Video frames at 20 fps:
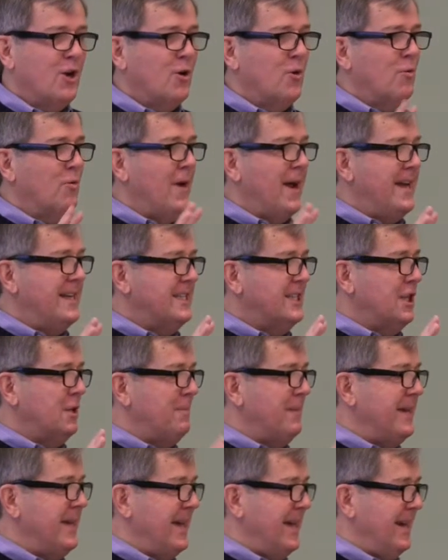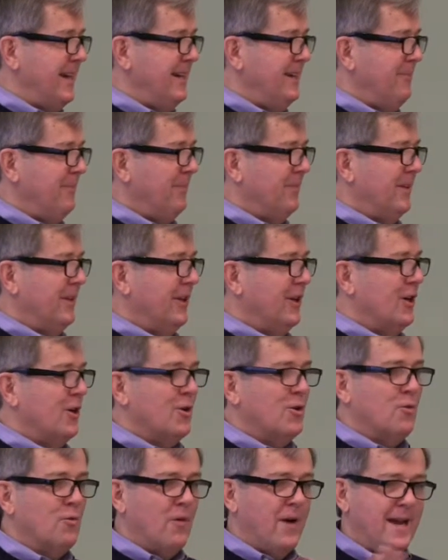Grace at the beginning,
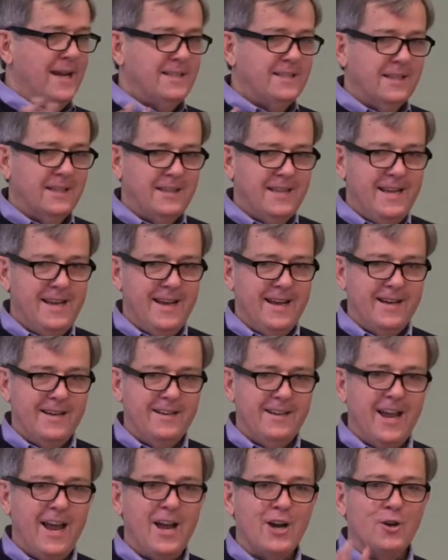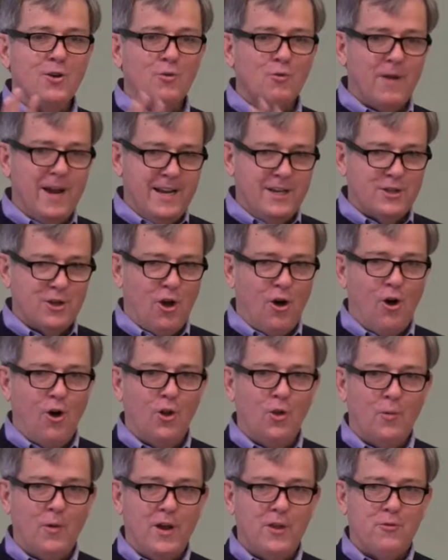grace at the end, and grace
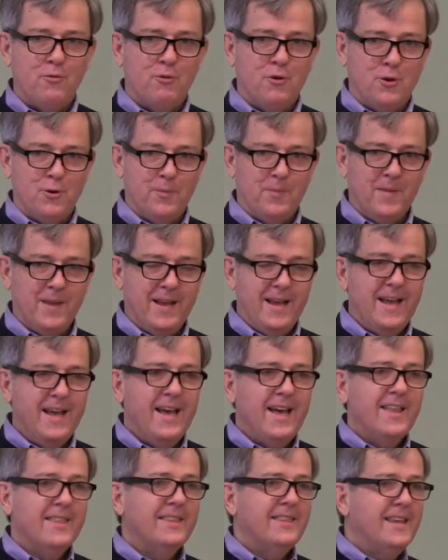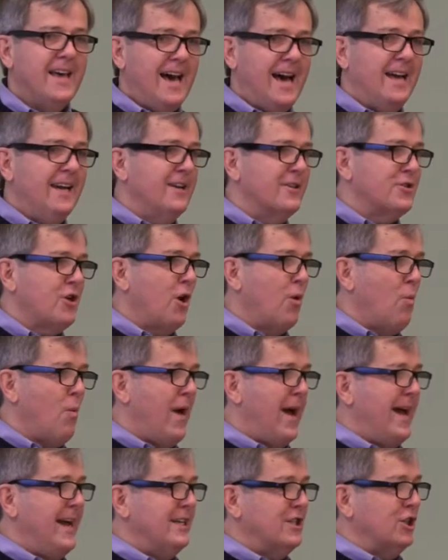all the way through. That is our
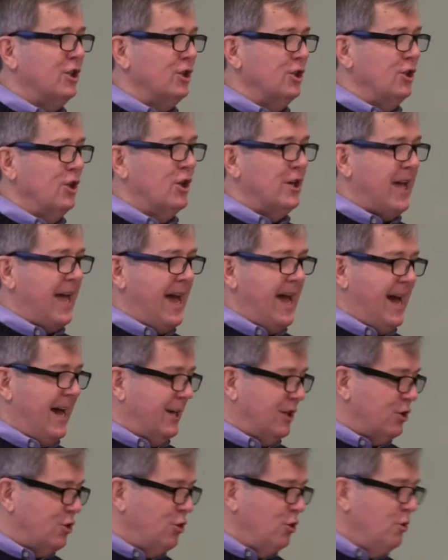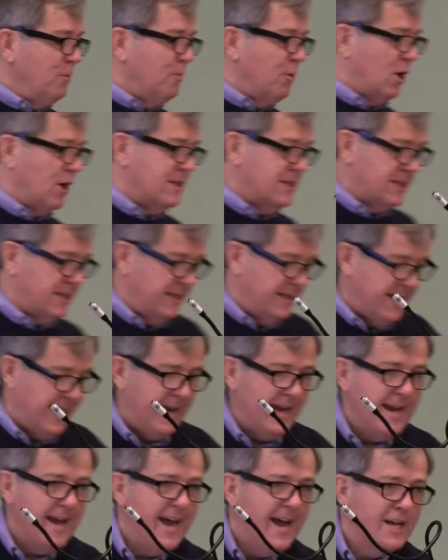way to look at two books
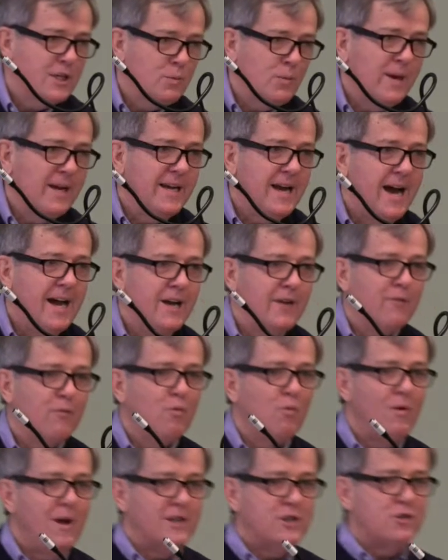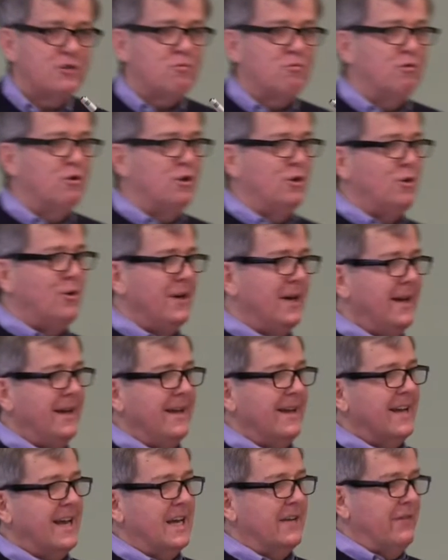today as we kind of rush through,
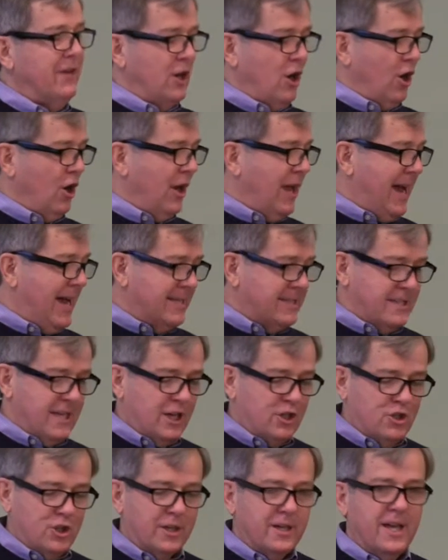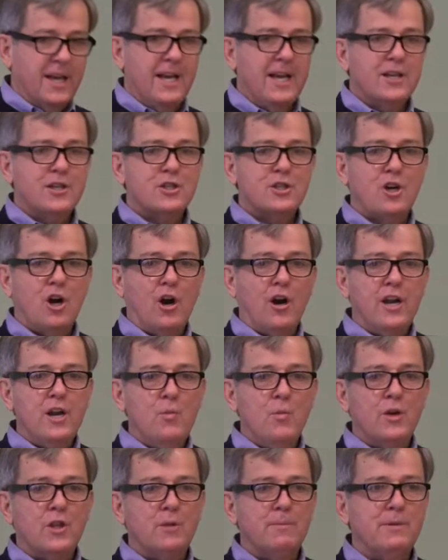kind of in our last session,
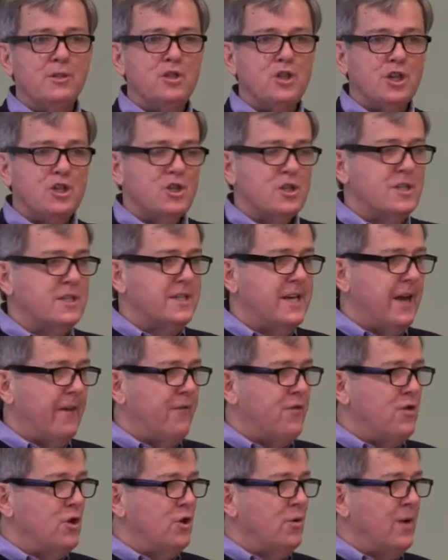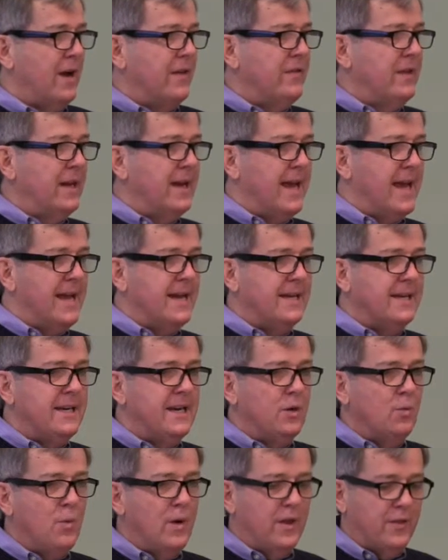starting with The Magician's Nephew and then
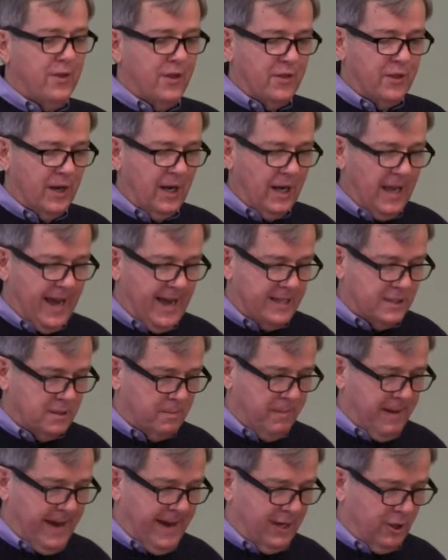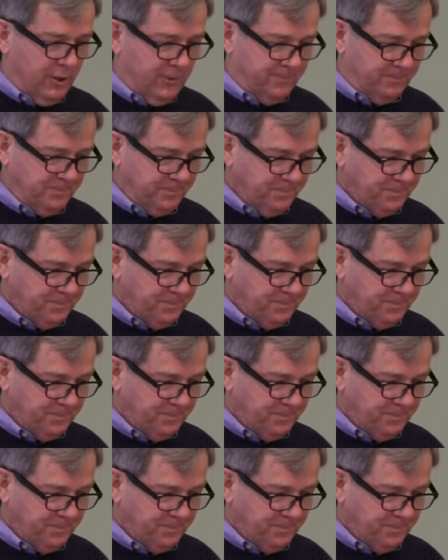ending with The Last Battle.